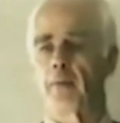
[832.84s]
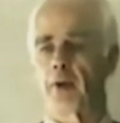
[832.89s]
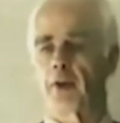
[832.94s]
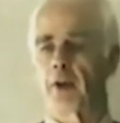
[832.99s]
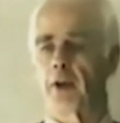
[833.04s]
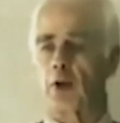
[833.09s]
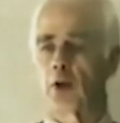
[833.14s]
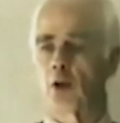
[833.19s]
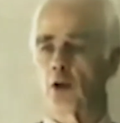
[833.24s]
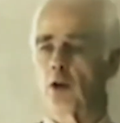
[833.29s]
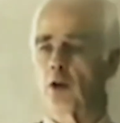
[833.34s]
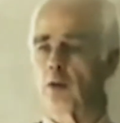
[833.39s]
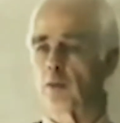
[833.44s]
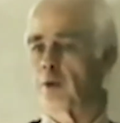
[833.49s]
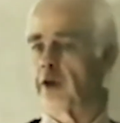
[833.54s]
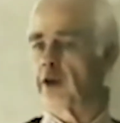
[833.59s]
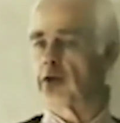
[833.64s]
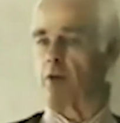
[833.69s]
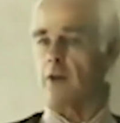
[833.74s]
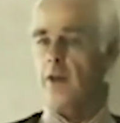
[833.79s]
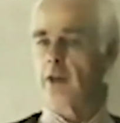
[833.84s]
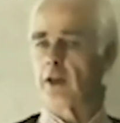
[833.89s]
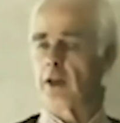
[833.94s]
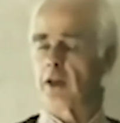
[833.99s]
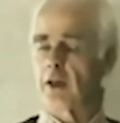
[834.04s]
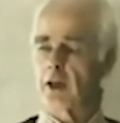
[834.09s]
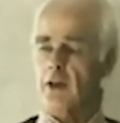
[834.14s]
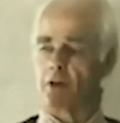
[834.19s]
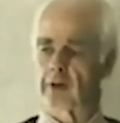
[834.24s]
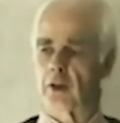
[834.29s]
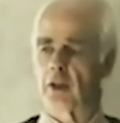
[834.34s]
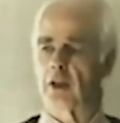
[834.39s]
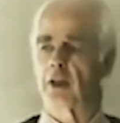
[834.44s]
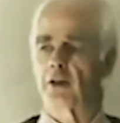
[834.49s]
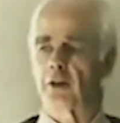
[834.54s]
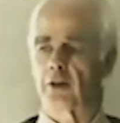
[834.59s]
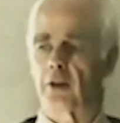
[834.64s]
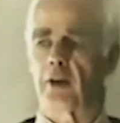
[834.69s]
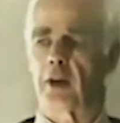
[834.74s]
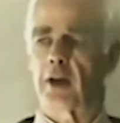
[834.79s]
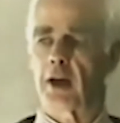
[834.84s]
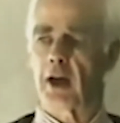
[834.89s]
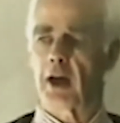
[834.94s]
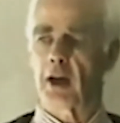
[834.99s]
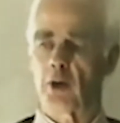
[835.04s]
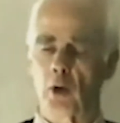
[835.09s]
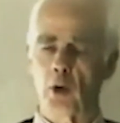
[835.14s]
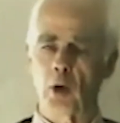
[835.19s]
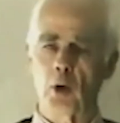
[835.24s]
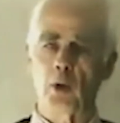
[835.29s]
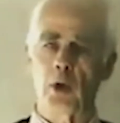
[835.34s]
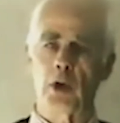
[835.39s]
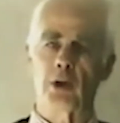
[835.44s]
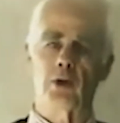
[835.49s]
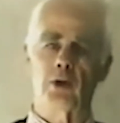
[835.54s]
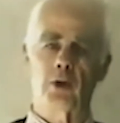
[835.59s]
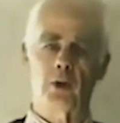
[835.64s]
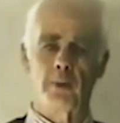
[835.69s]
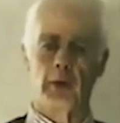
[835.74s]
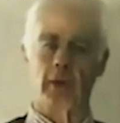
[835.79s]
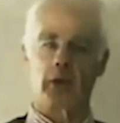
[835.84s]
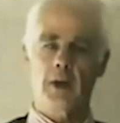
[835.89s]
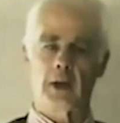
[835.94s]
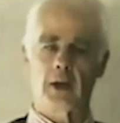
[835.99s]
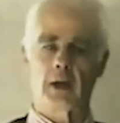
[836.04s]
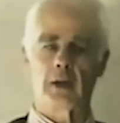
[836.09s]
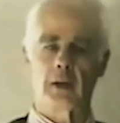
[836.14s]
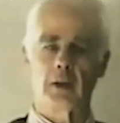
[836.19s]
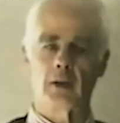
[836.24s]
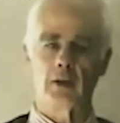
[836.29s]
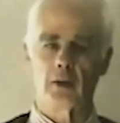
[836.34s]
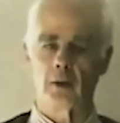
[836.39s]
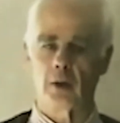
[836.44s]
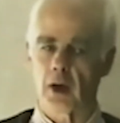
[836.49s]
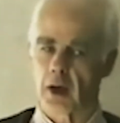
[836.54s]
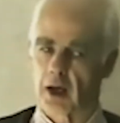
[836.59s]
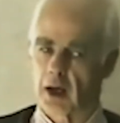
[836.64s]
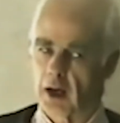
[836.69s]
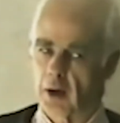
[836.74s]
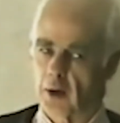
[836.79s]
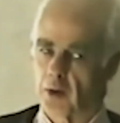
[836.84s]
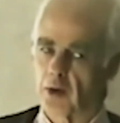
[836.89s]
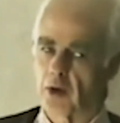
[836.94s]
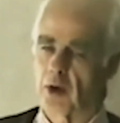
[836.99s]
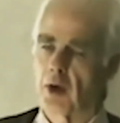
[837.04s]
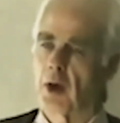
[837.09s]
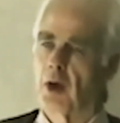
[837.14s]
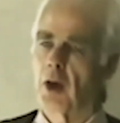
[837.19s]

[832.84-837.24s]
But they couldn't be seen in isolation. They had always to be taken into account.